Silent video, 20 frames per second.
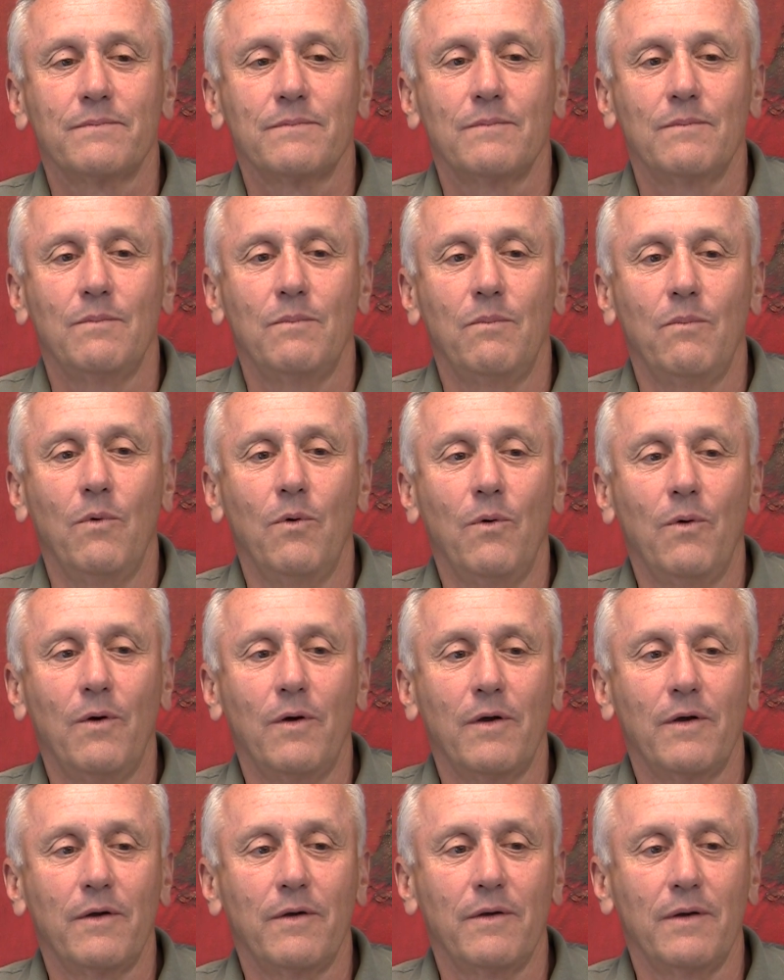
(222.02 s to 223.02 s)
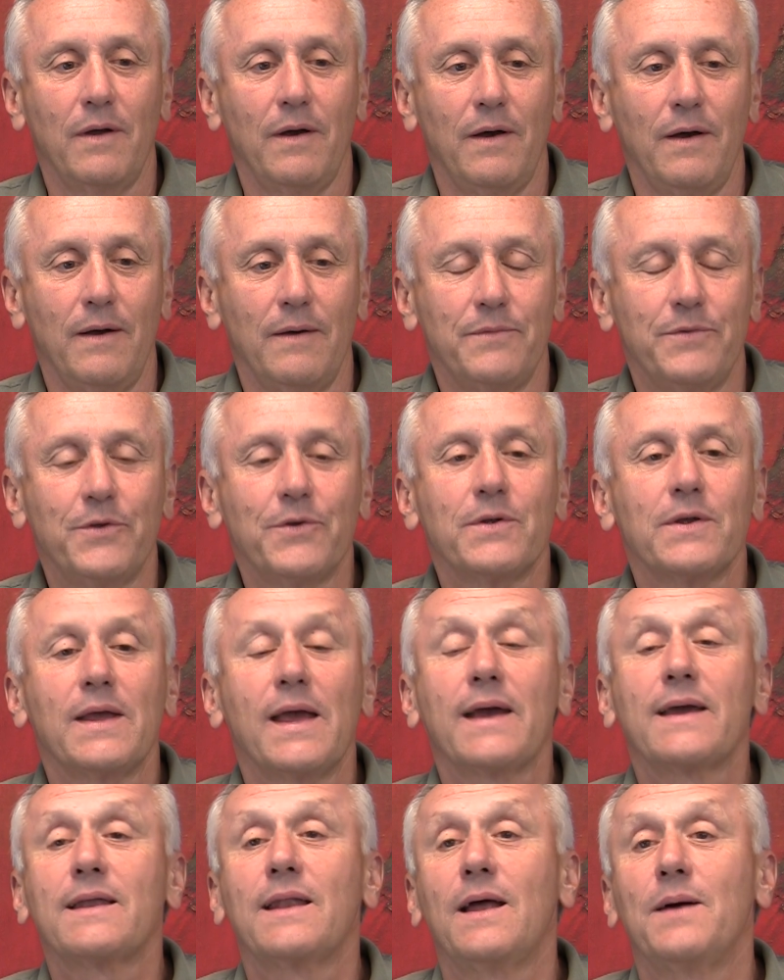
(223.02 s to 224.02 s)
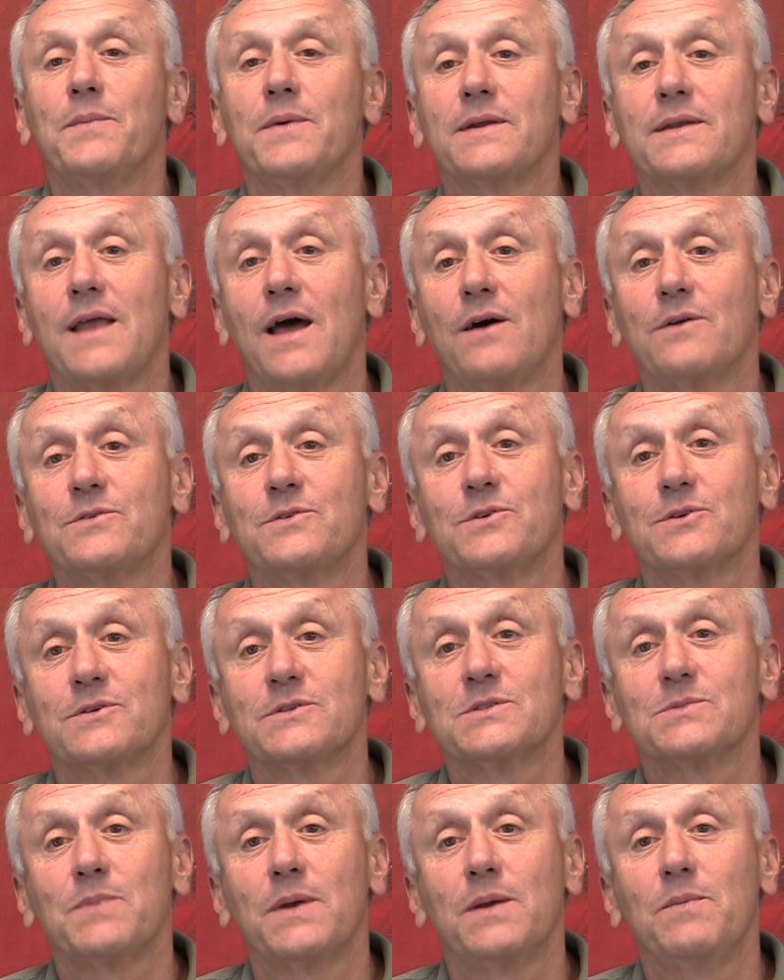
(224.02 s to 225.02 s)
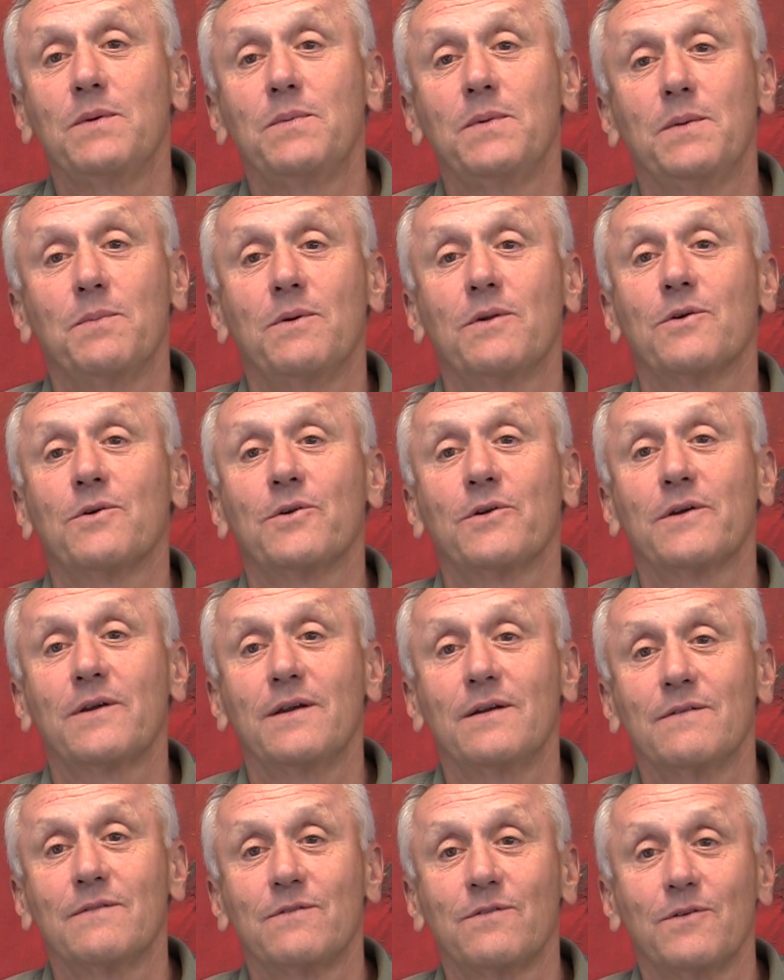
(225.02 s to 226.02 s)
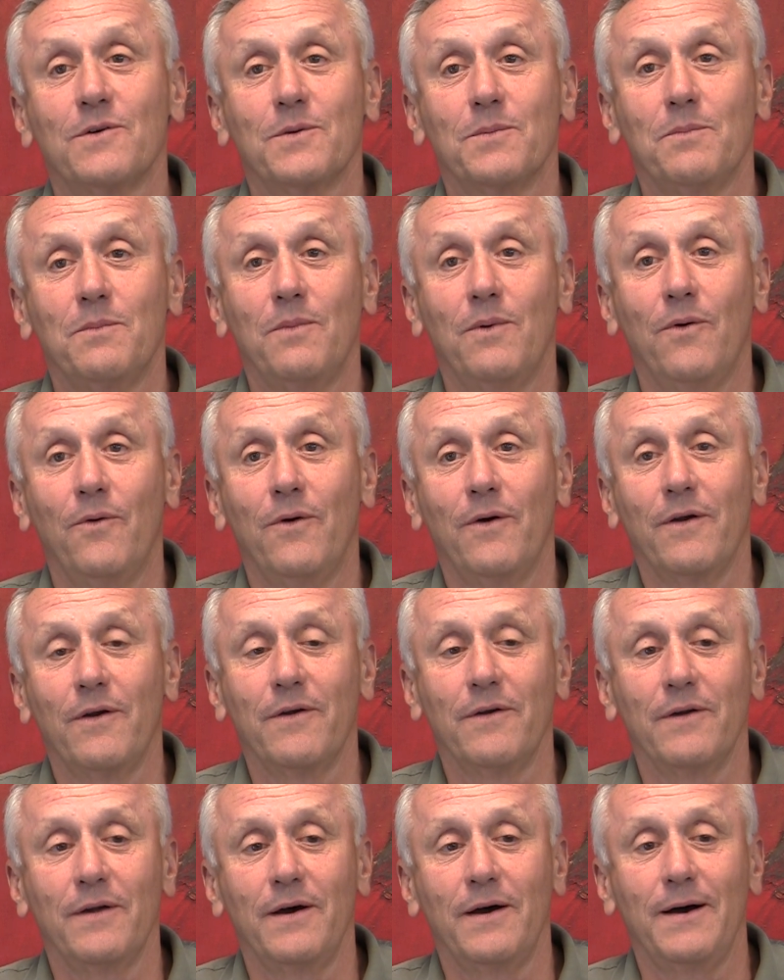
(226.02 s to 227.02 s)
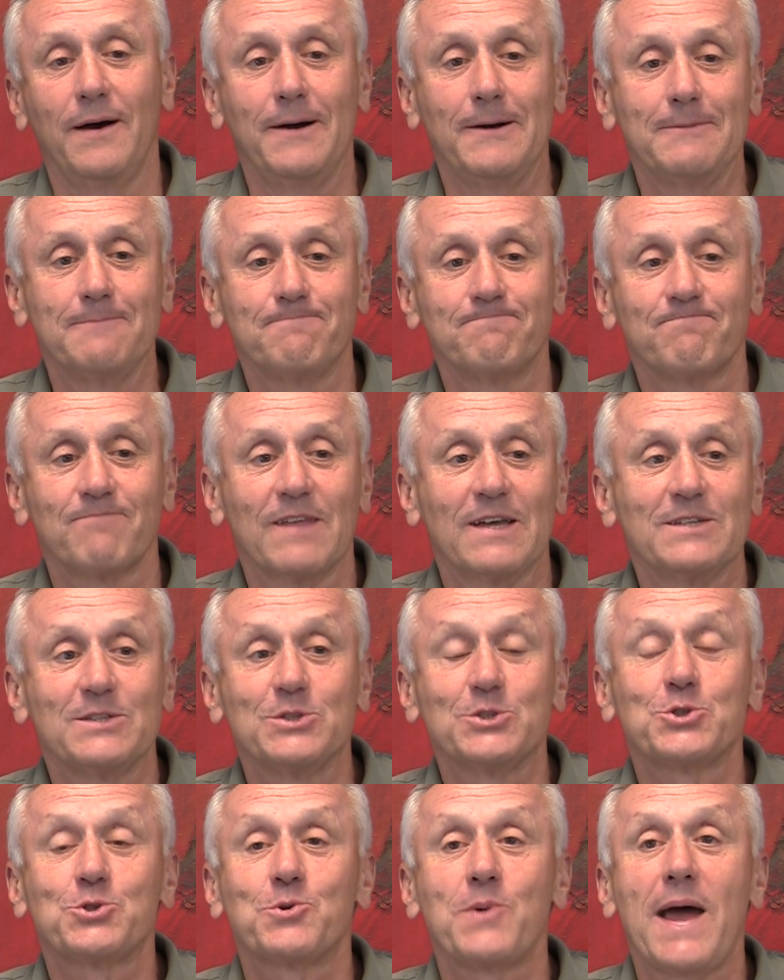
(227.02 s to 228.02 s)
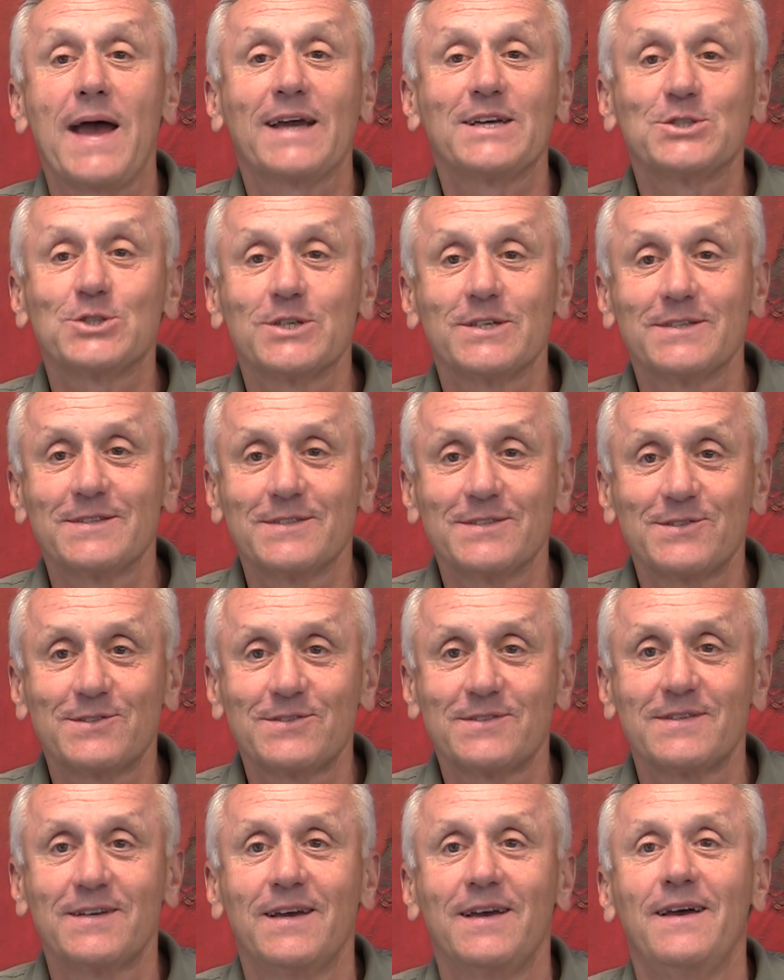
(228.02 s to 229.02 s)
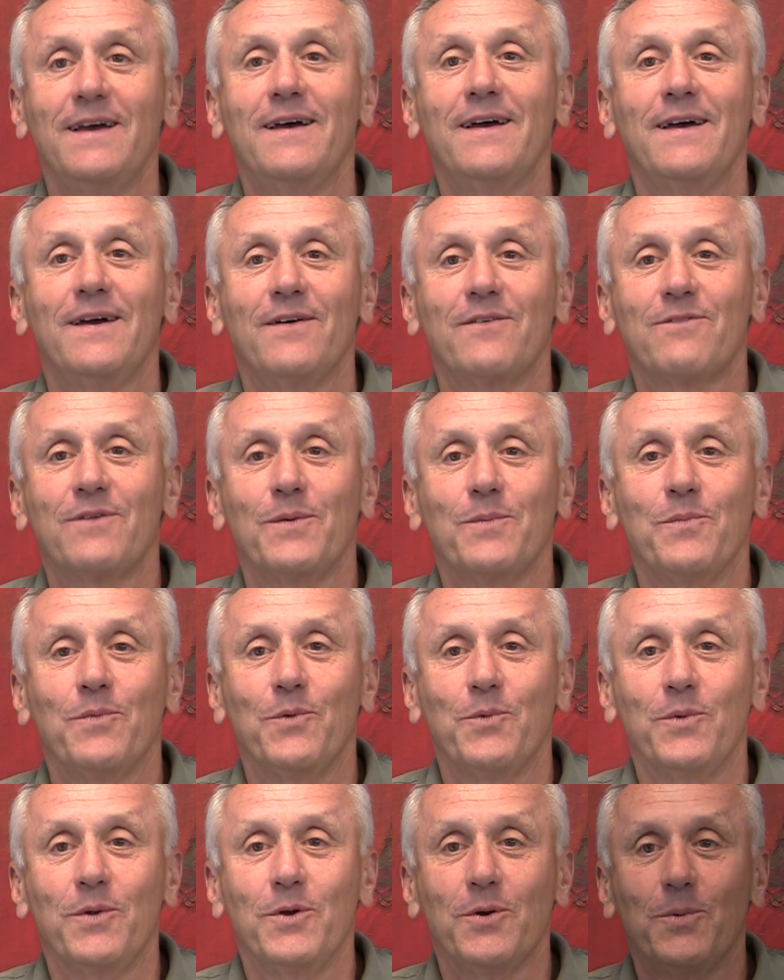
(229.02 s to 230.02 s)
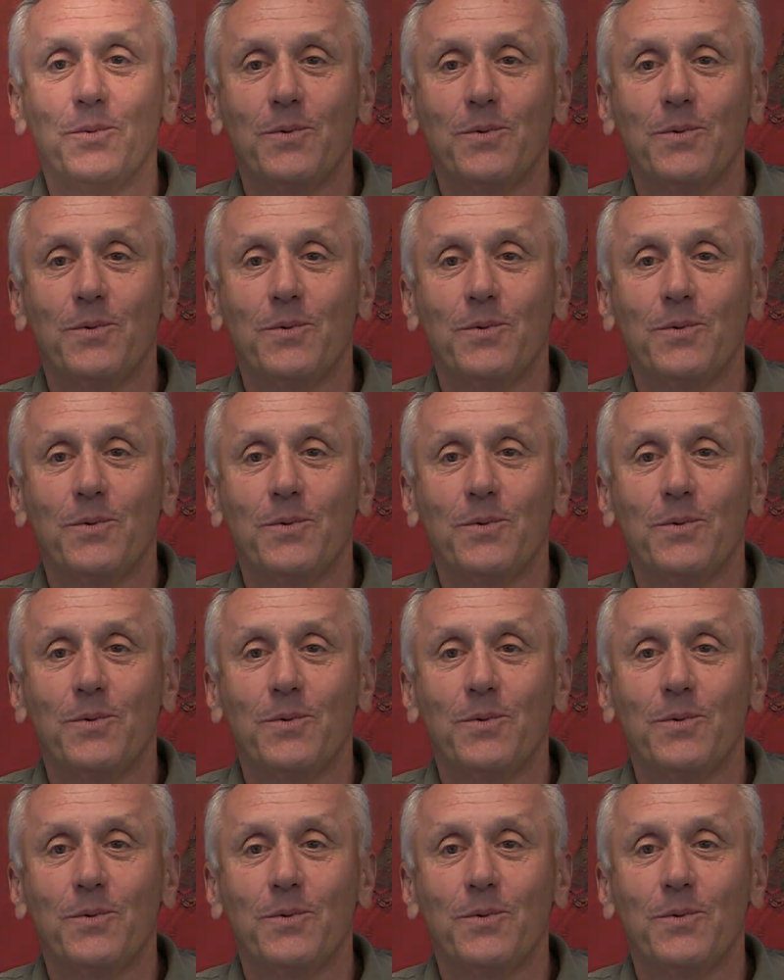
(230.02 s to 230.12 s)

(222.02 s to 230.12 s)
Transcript: more, during economic downturns, maybe people are looking for more distractions from the real